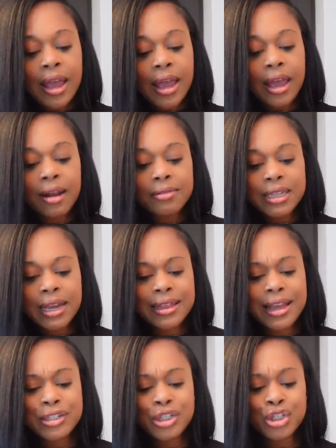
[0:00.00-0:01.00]
and I was like
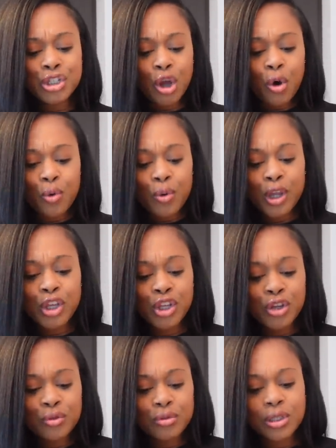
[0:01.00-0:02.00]
that's so
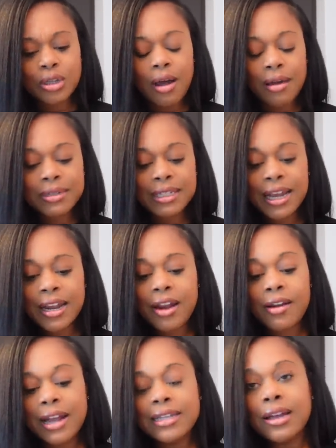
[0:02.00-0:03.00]
cute so I was in there
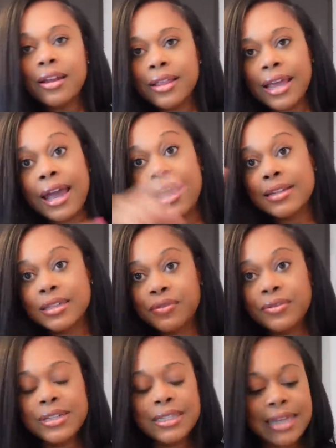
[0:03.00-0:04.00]
and I saw that they had
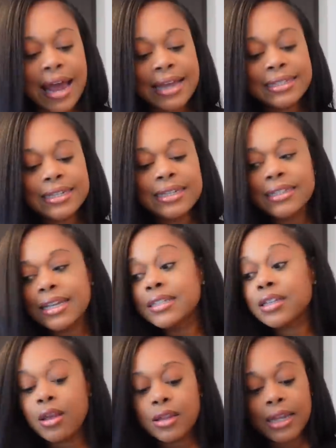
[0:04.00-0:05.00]
different sizes and
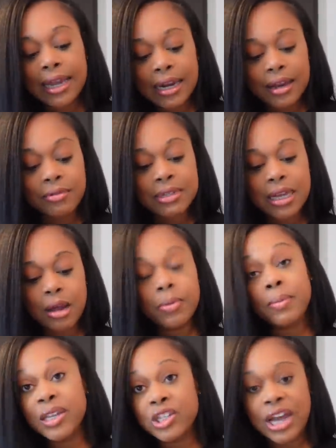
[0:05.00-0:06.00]
so the lady that was
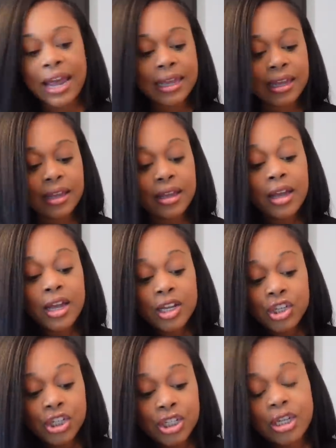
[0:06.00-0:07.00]
helping me Jackie
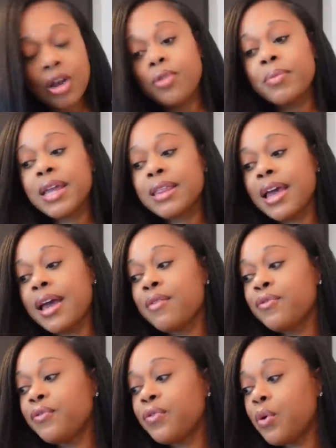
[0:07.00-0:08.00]
she told me that
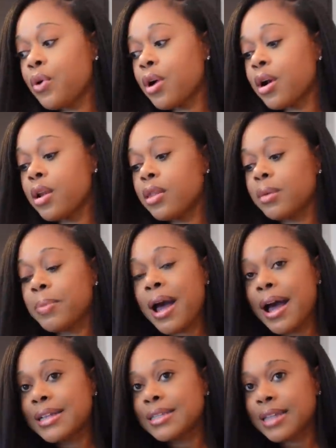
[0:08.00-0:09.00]
for the
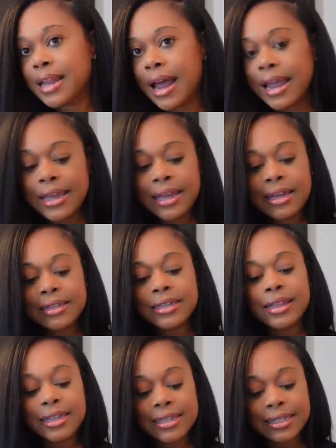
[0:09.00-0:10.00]
pods that I get
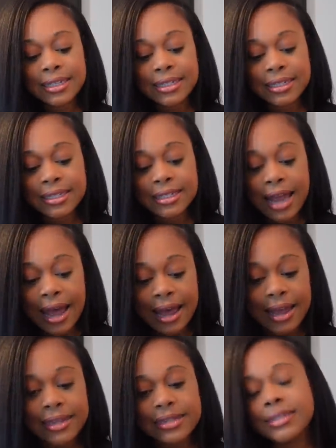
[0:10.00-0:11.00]
this is the
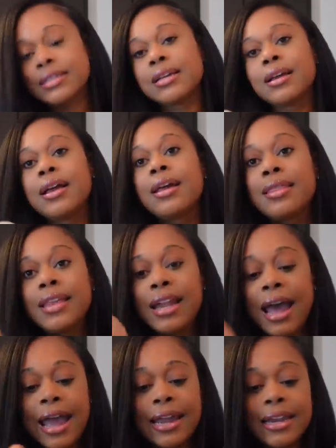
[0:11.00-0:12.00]
size that
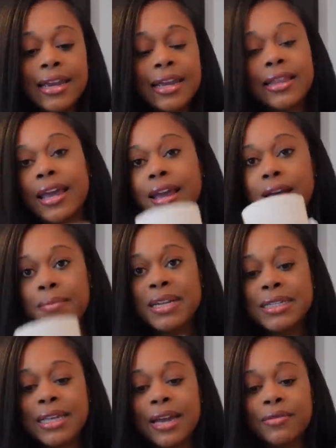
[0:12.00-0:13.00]
I need. They come in
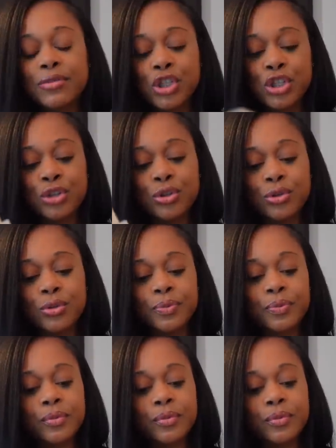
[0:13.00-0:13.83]
a set of two.